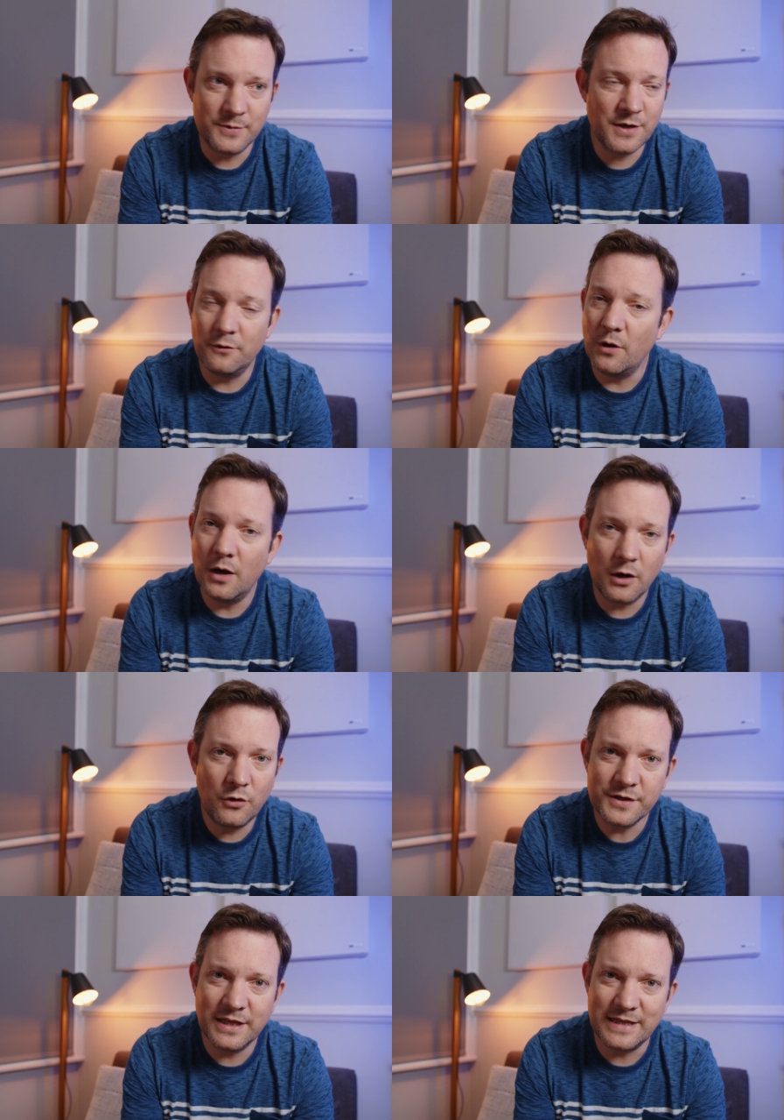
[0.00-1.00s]
So
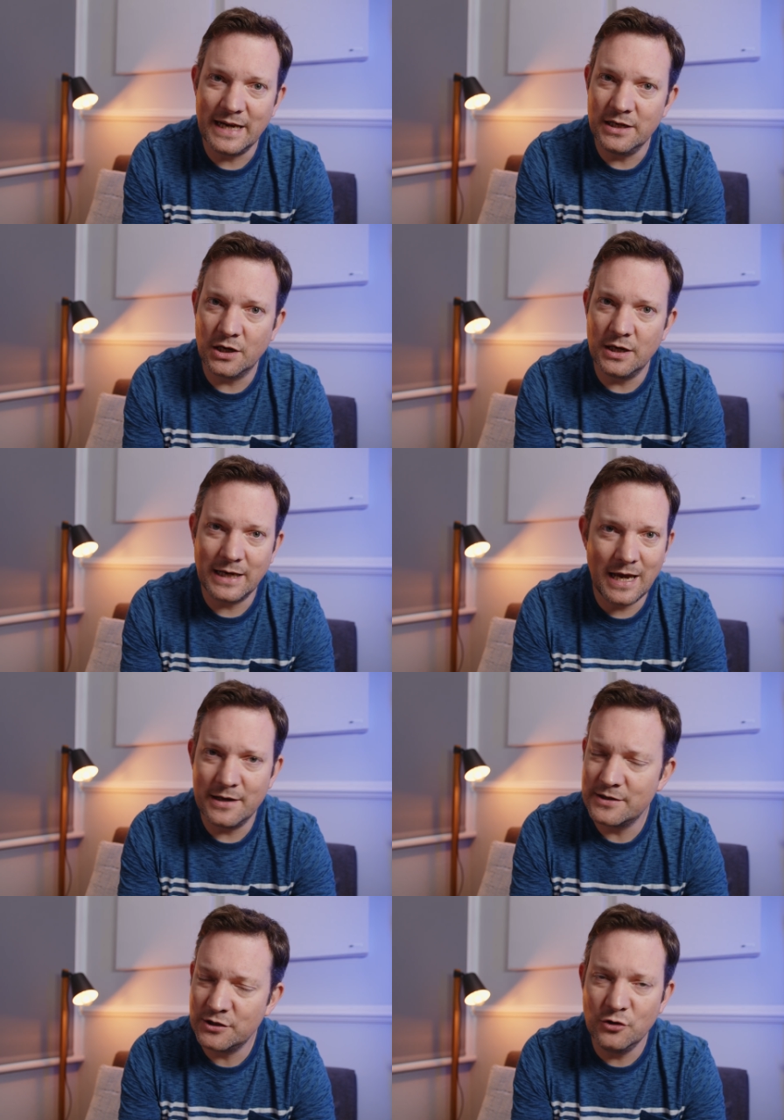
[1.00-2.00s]
across the day, you're gonna
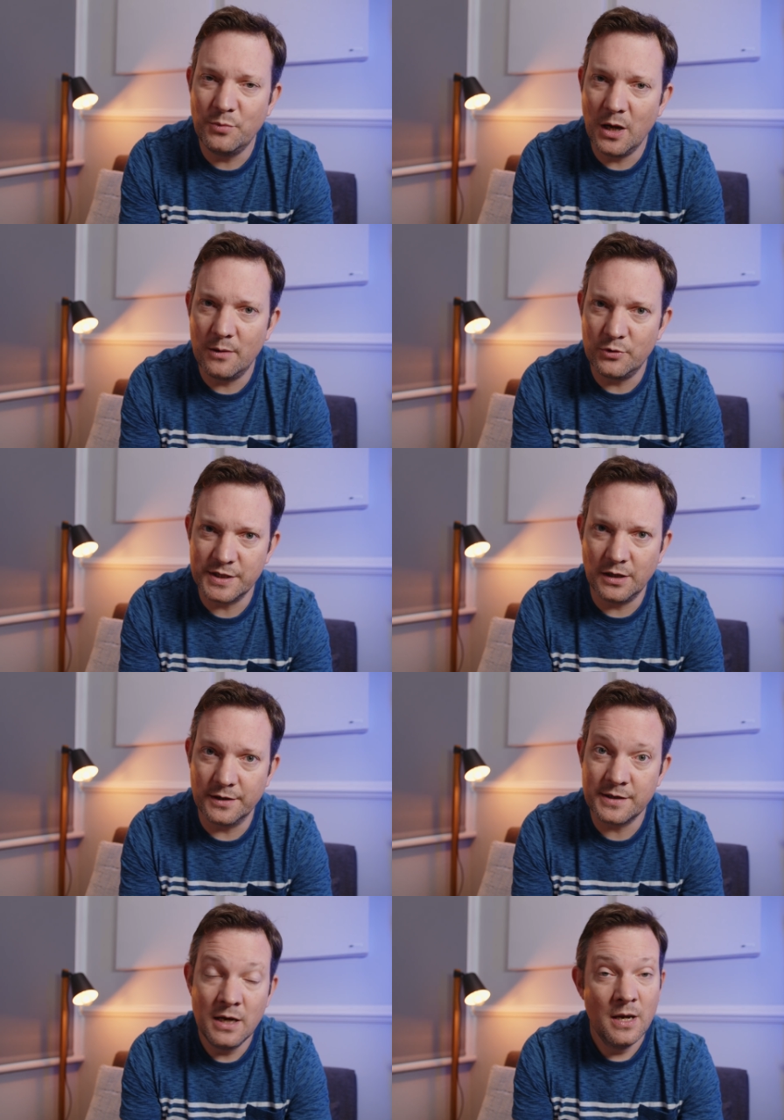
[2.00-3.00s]
get superb
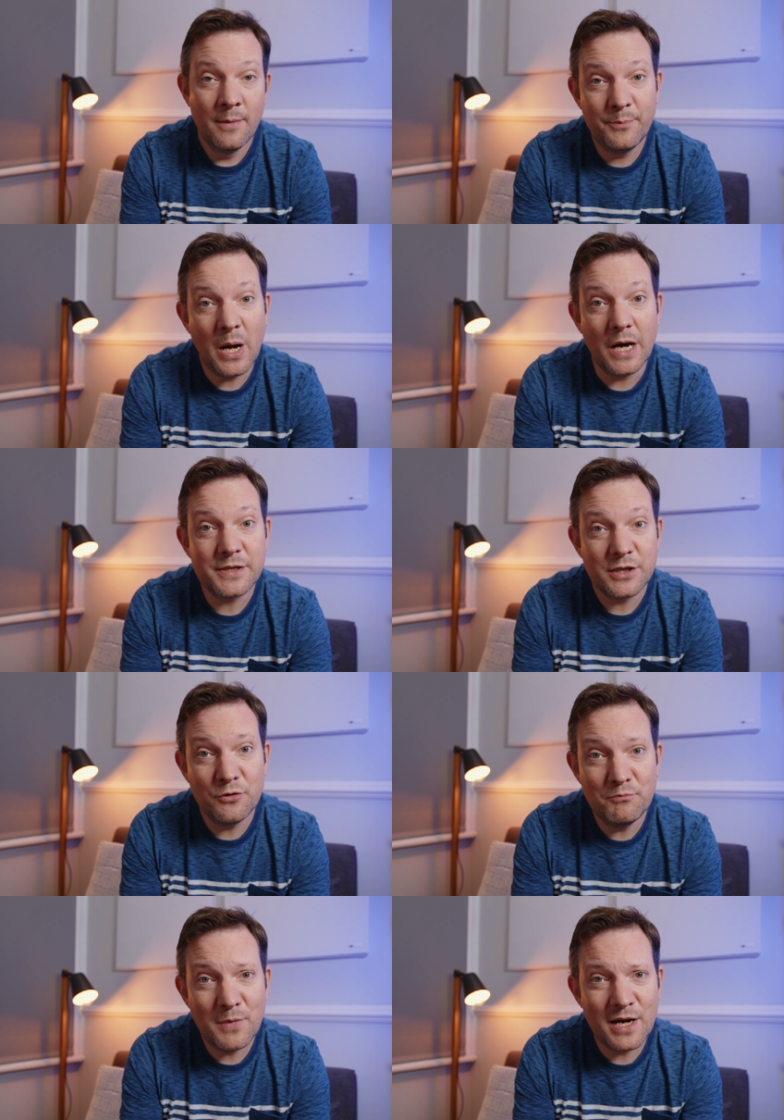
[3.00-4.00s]
results, but you
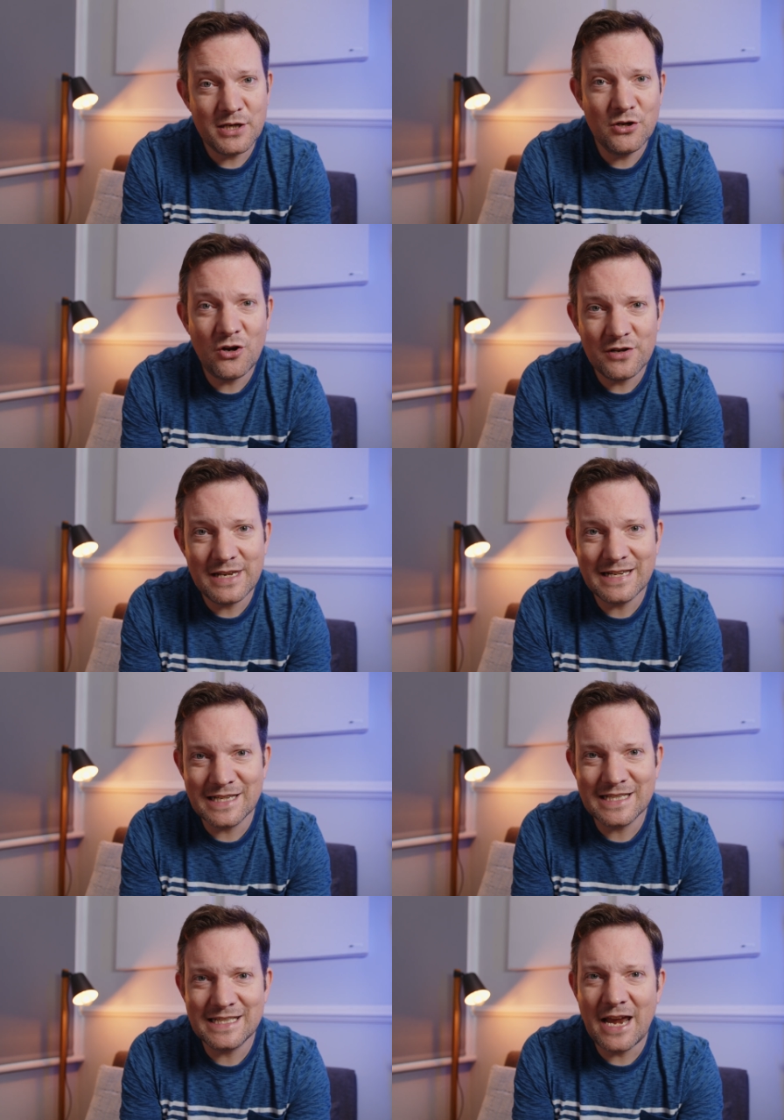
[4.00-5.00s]
might not
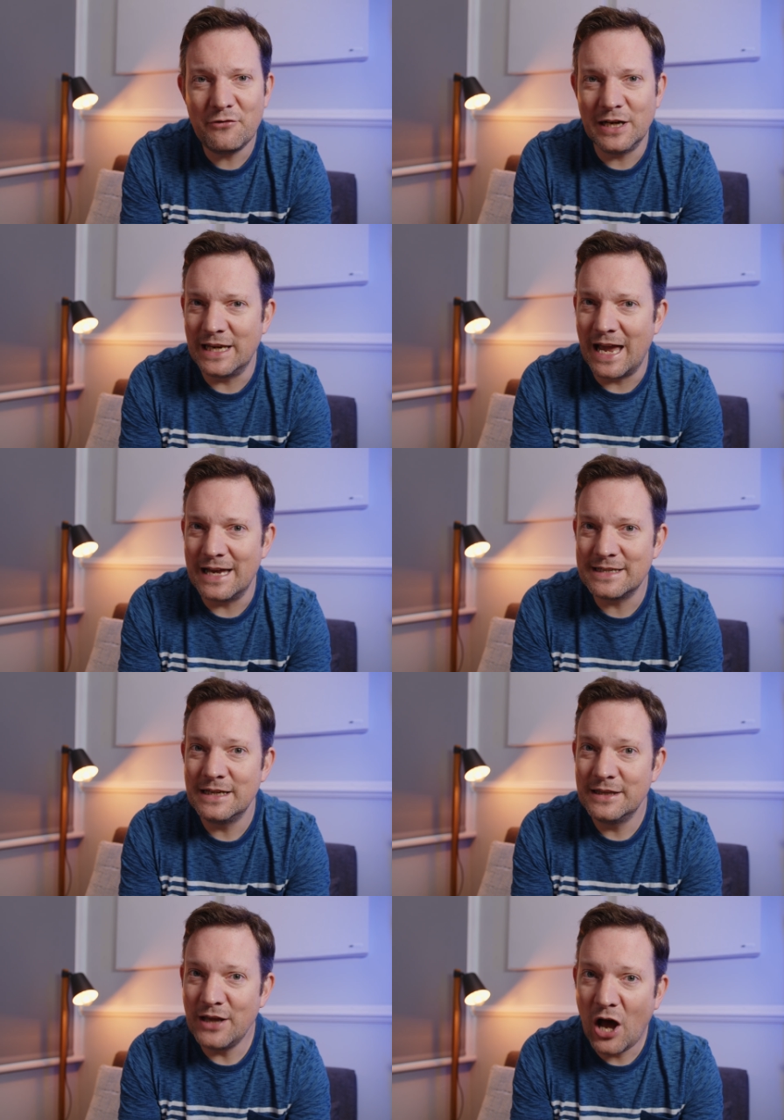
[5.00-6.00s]
necessarily get
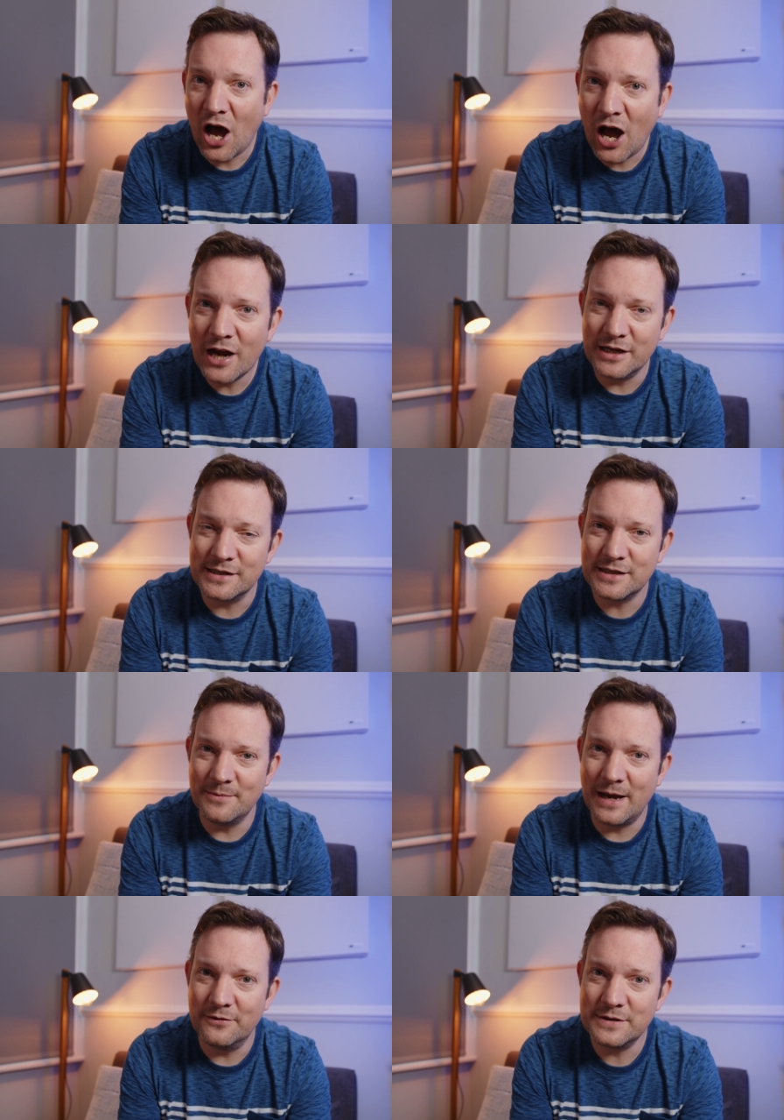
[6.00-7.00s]
the highest
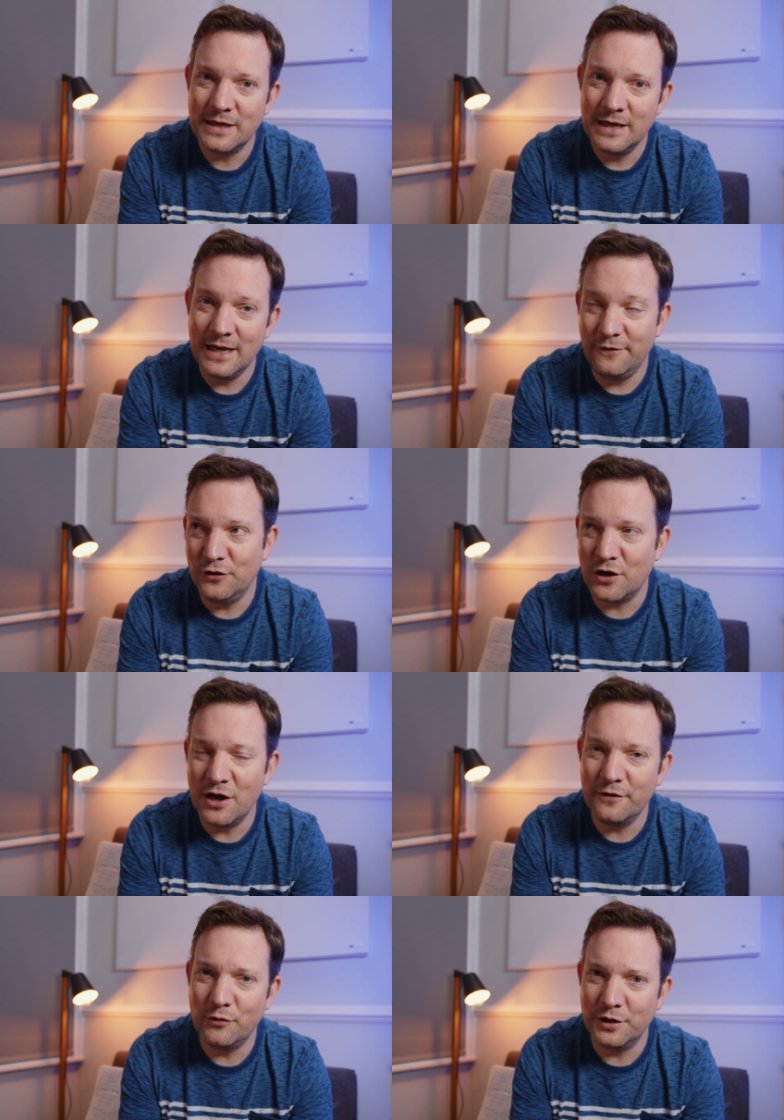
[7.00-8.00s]
amount if you're
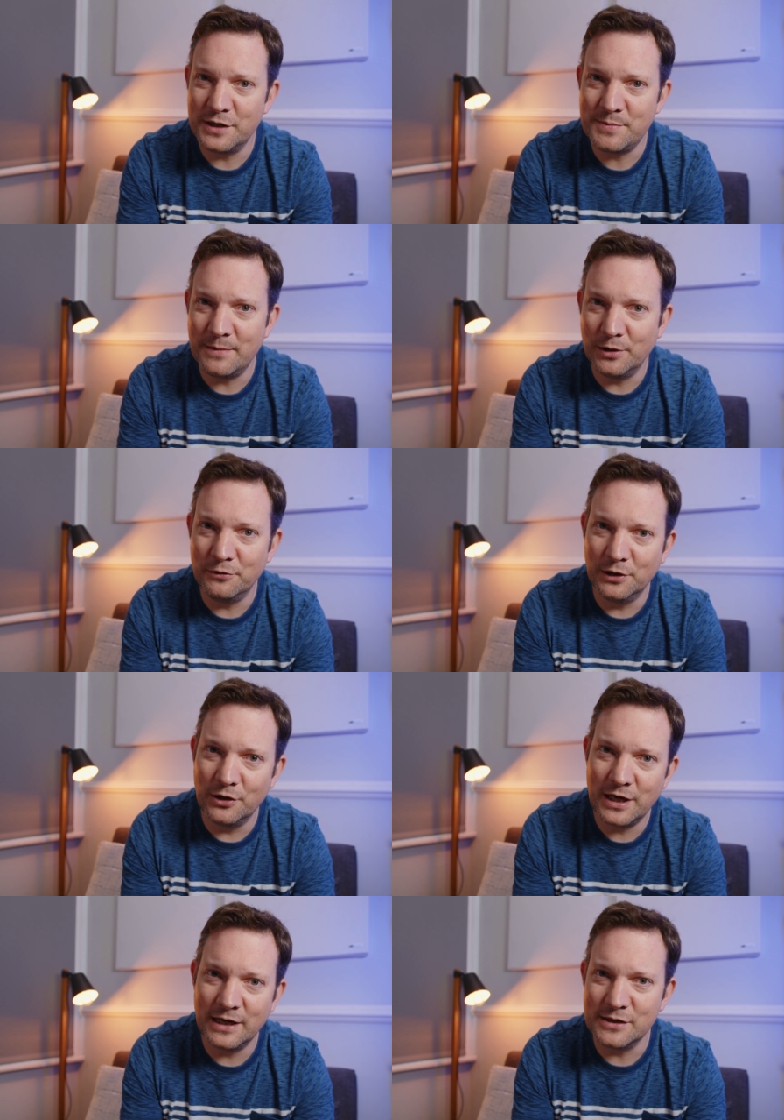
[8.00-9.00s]
kind of one of these people who are
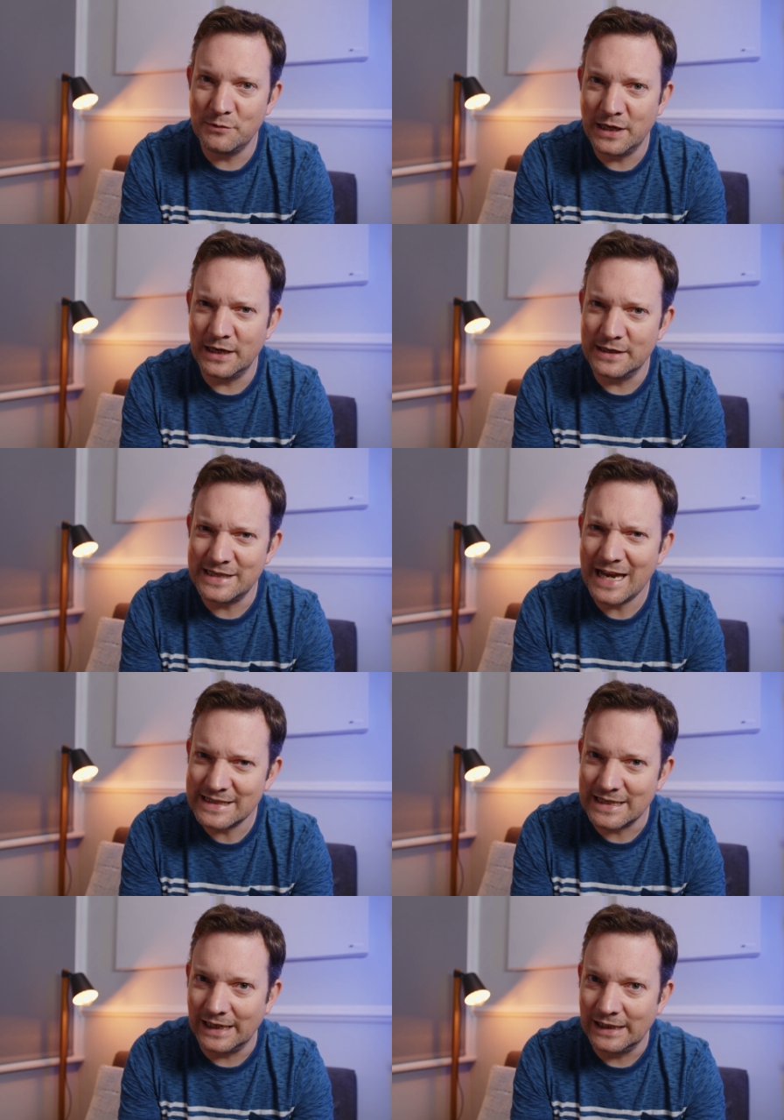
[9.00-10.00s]
looking and tweaking and
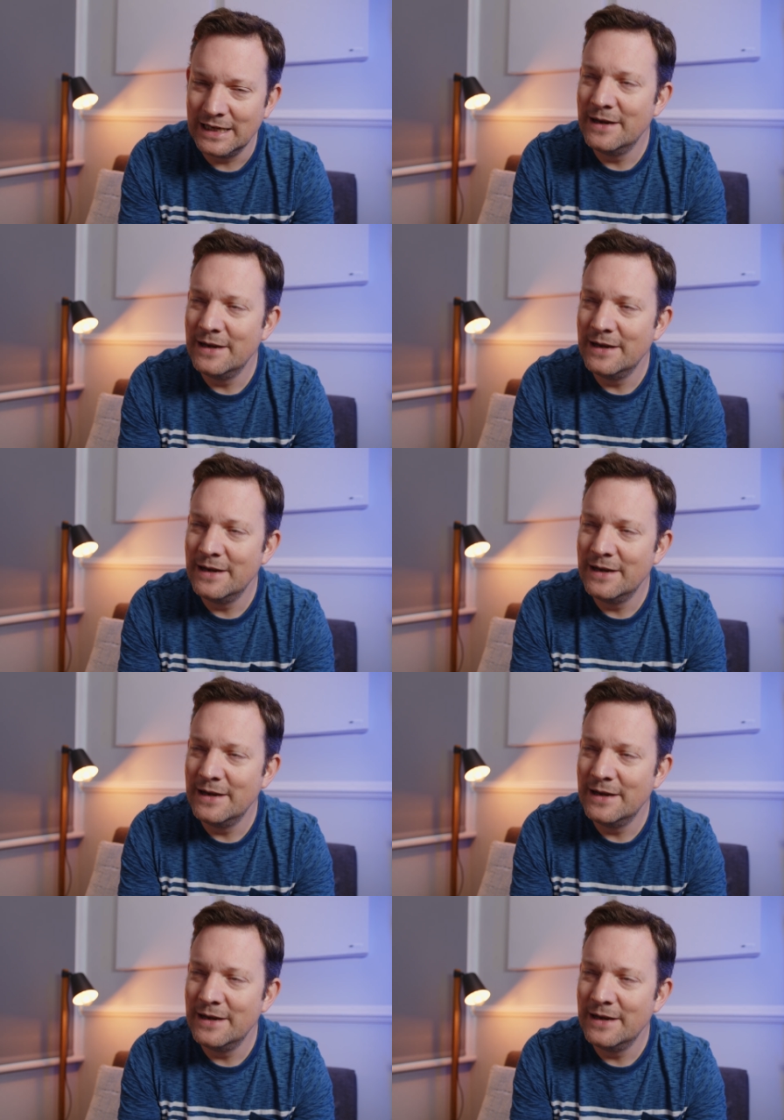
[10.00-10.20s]
testing